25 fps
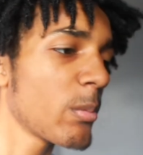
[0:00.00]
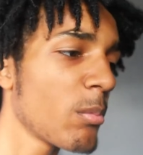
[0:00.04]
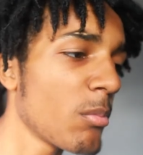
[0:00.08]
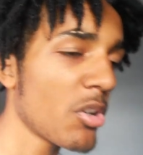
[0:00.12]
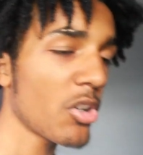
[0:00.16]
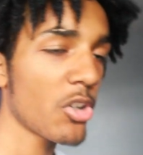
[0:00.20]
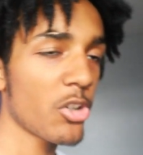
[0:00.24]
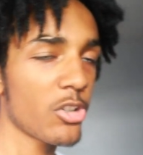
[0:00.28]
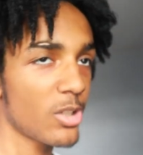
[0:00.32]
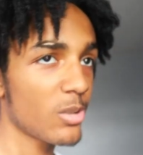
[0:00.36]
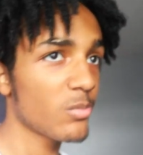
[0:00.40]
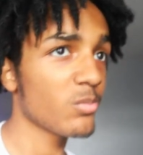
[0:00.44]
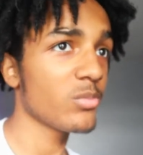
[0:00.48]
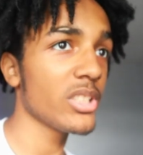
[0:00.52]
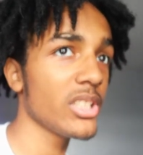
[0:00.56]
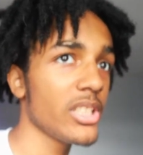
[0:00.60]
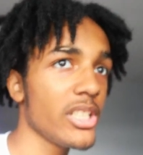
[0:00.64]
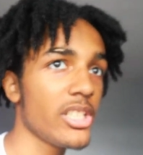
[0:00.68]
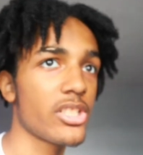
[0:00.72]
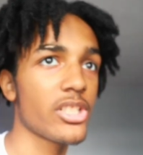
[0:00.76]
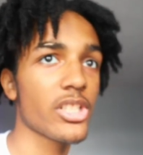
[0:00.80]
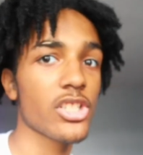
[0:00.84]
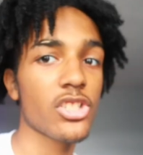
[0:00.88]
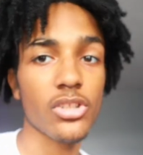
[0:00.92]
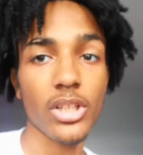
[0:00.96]
bro, and I'm
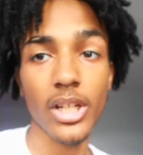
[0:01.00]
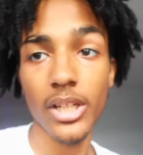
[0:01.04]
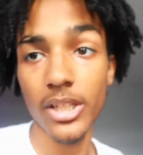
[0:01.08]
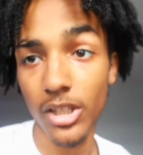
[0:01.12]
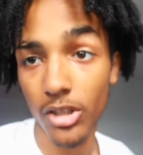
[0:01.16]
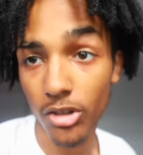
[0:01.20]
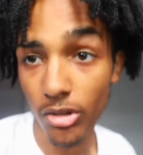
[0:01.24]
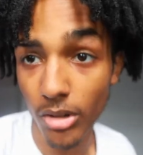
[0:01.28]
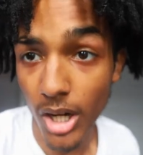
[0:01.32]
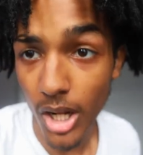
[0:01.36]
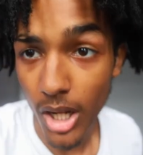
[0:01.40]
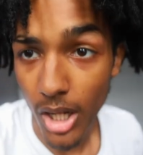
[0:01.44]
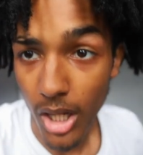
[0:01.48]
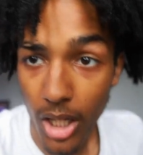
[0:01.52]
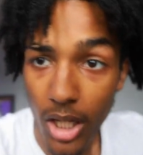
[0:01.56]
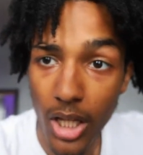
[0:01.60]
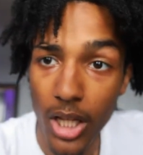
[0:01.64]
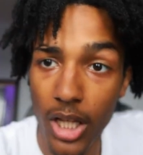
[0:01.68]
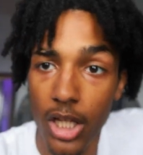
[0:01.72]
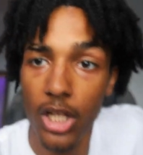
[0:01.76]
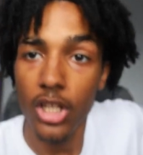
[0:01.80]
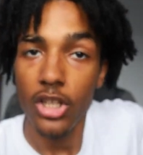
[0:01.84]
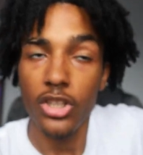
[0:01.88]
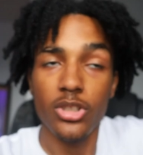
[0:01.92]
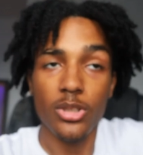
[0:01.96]
really just trying to grind.
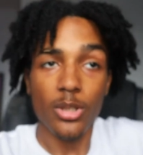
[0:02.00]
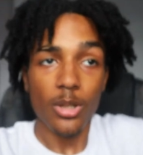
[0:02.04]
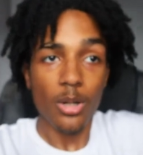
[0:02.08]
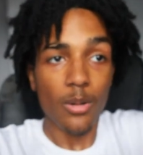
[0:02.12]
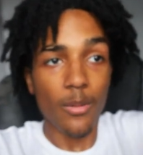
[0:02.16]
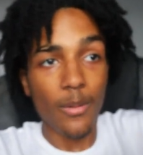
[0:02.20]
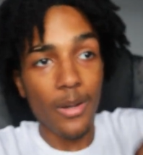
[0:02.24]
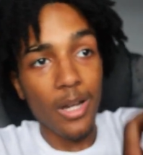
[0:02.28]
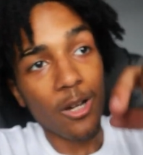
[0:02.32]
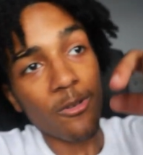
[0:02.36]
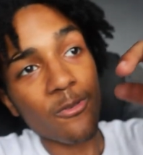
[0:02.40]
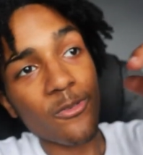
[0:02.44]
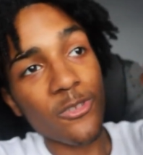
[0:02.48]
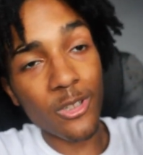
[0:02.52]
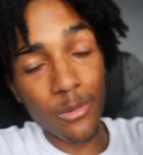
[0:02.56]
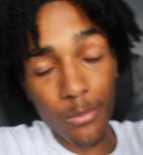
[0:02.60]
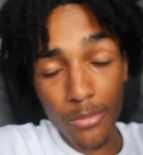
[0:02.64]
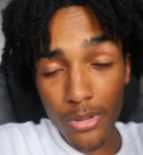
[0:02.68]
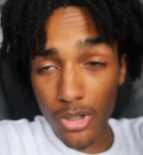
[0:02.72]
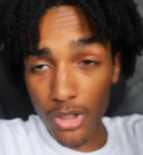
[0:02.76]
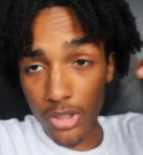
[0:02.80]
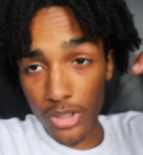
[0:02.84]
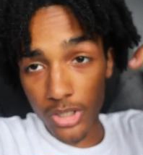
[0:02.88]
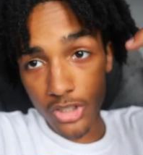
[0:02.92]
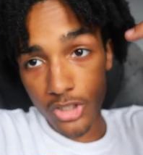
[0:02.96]
So I'm gonna
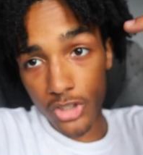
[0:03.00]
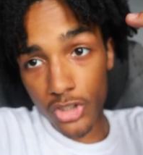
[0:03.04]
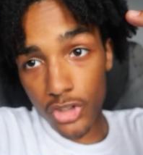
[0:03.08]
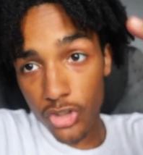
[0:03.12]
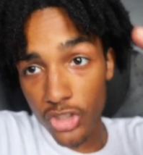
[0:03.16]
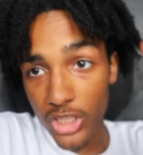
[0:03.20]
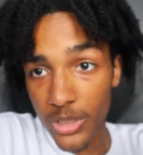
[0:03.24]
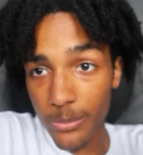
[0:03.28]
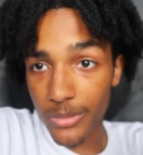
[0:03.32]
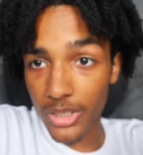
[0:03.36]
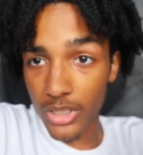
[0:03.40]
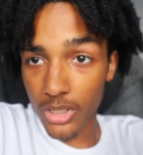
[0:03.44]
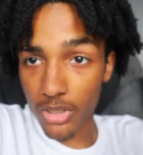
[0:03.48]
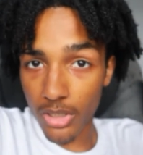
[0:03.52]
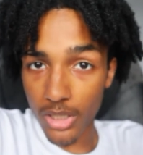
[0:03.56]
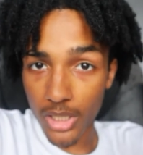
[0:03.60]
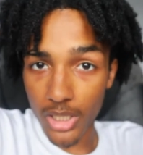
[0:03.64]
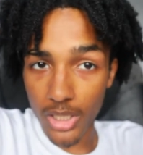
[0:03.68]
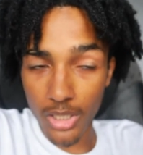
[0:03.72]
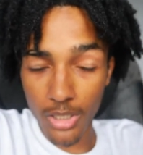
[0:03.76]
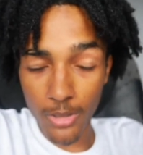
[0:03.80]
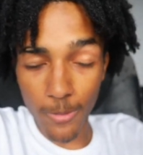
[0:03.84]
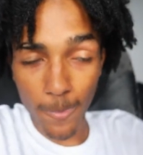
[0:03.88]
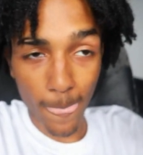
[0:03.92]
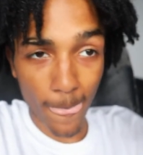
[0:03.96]
be on the streaming
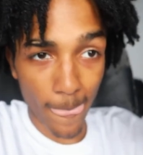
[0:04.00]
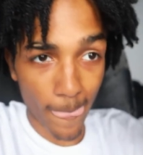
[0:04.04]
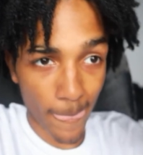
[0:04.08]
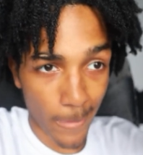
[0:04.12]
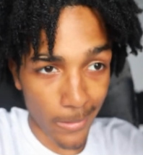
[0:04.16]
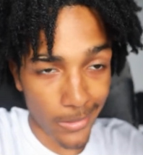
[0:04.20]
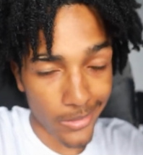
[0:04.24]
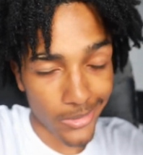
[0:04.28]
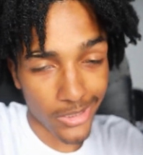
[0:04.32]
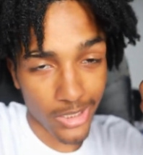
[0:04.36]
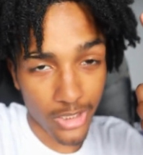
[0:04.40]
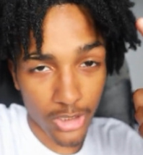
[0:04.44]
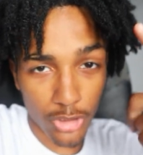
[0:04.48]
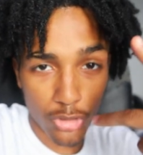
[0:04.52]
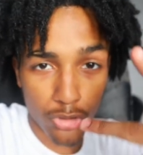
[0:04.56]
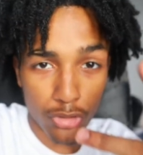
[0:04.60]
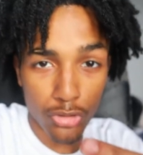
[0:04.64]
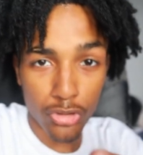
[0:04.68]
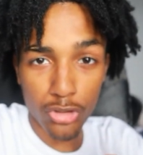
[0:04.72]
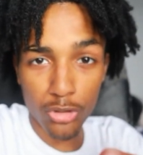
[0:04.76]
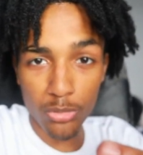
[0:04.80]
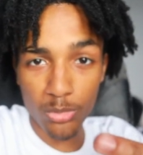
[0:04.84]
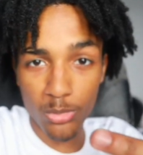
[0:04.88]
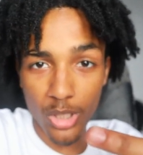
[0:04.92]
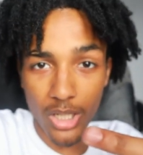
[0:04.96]
grind, the
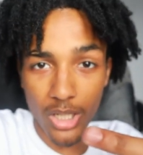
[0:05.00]
YouTube